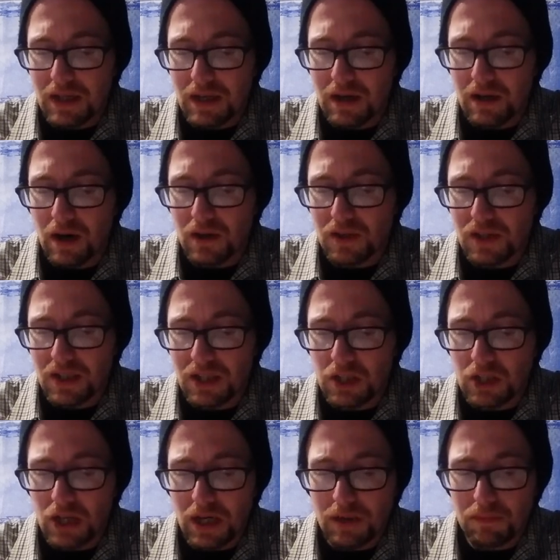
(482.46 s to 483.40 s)
and
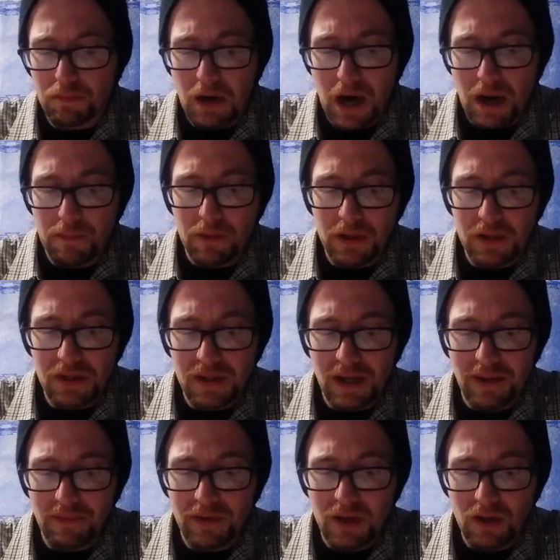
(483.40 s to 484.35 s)
carcinogenic properties
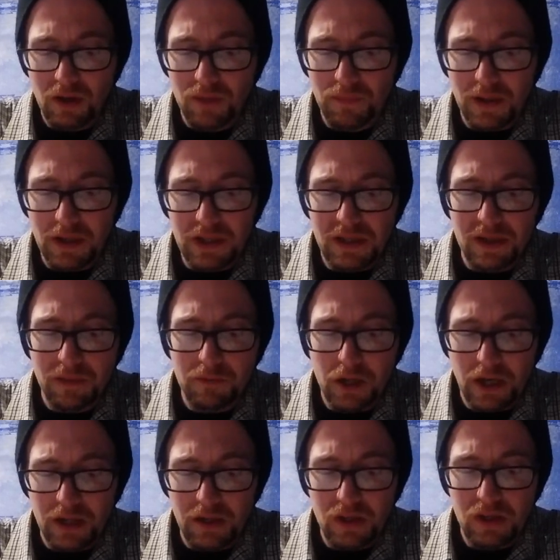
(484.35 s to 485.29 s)
that have killed many
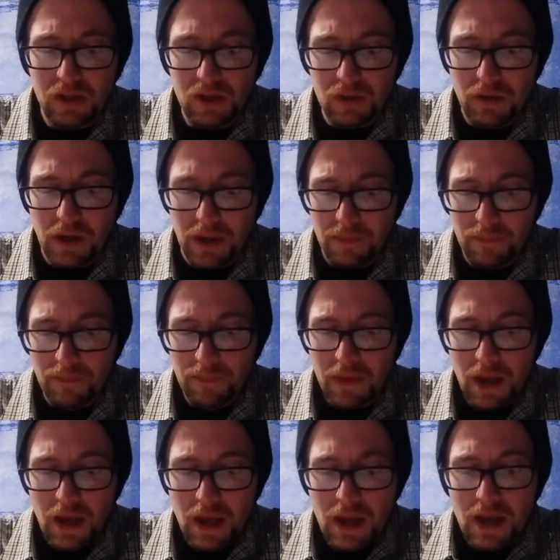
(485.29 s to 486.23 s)
subjected to it.
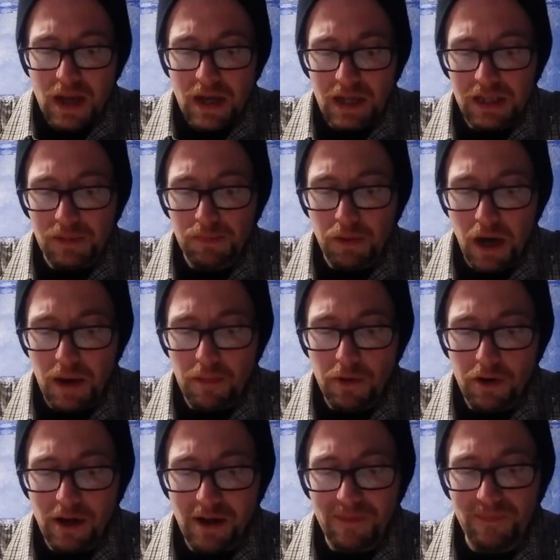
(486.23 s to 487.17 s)
Its
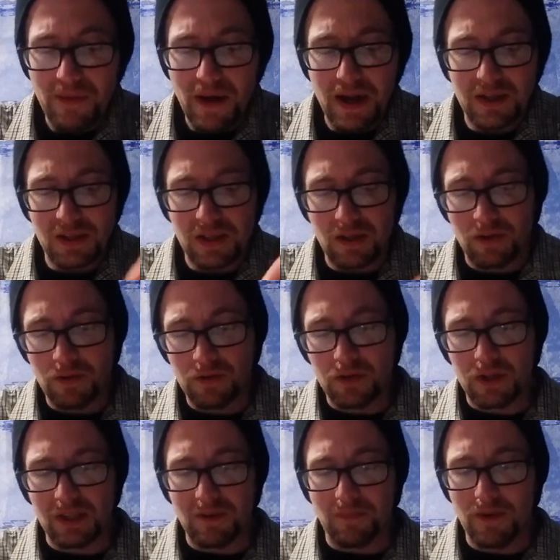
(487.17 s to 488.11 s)
primary effects
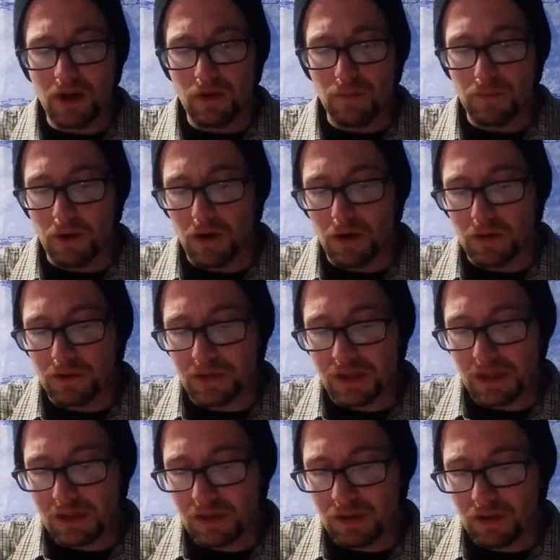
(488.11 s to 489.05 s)
include severe
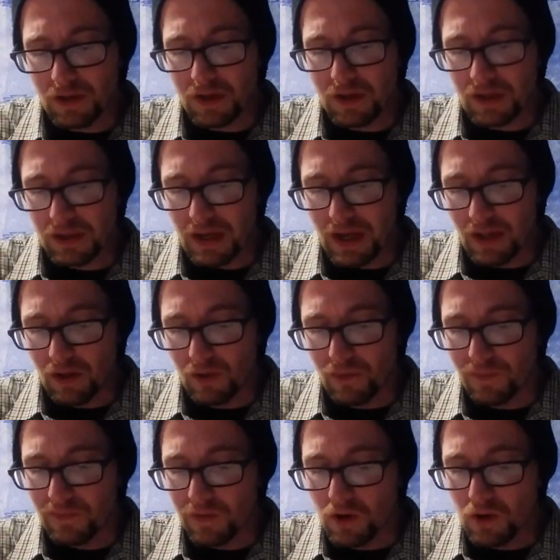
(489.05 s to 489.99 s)
burns that turn into
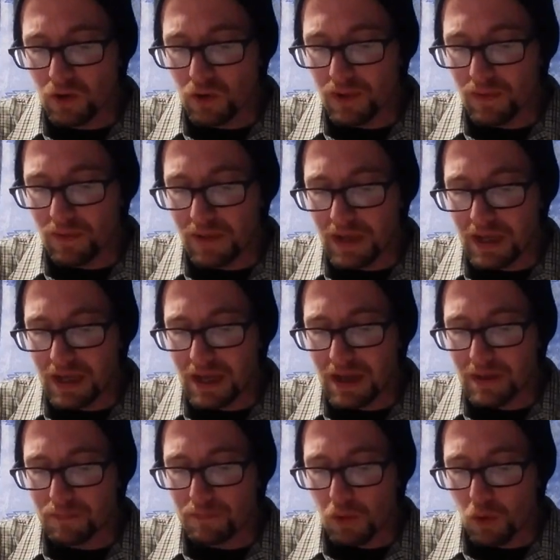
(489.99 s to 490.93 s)
yellow
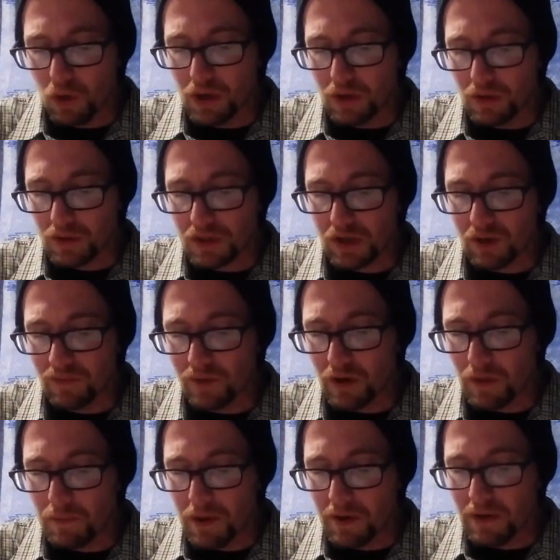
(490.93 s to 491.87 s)
fluid-leaking boils
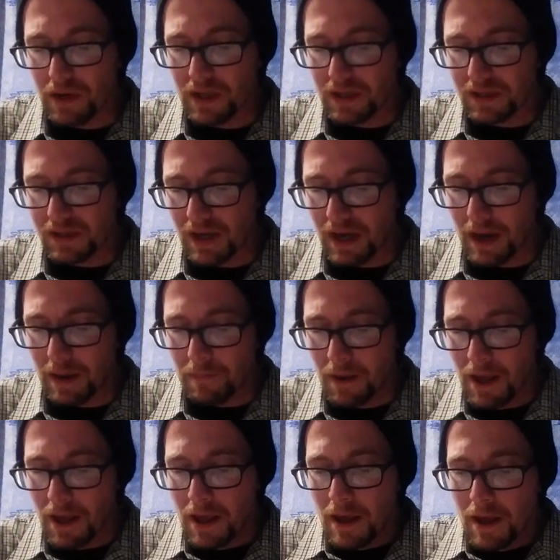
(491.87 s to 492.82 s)
over a period of time.
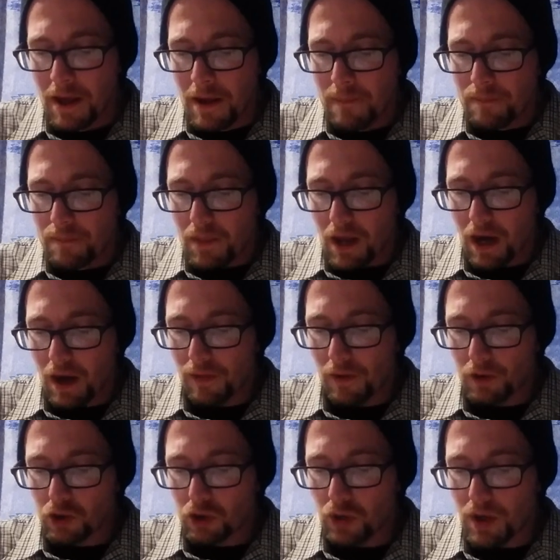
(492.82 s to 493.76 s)

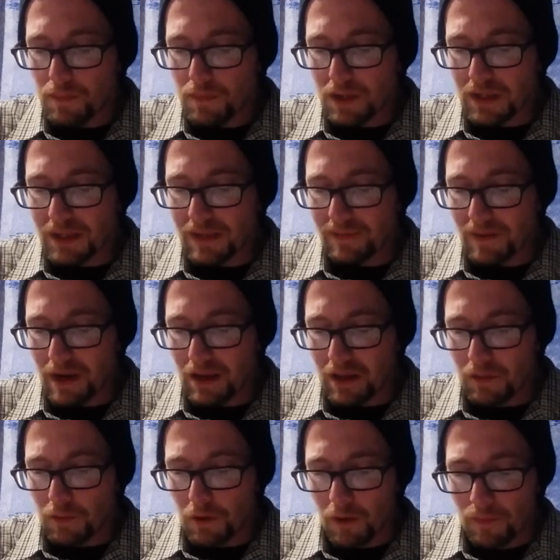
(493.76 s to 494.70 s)
Although treatment is
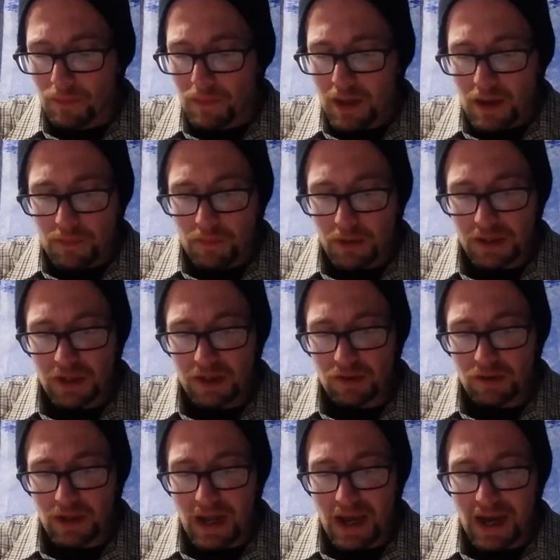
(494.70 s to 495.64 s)
available,
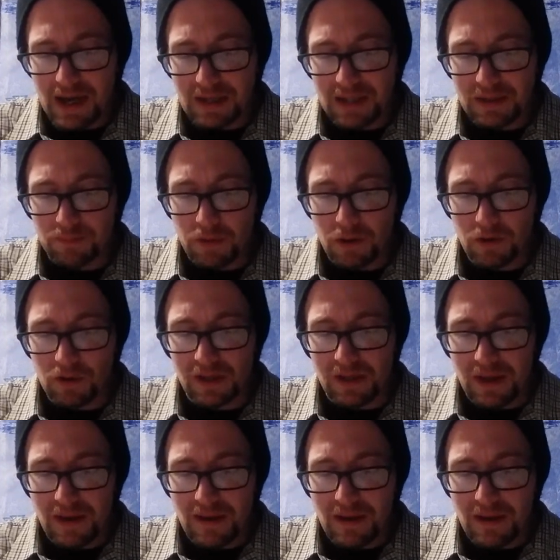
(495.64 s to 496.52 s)
mustard gas burns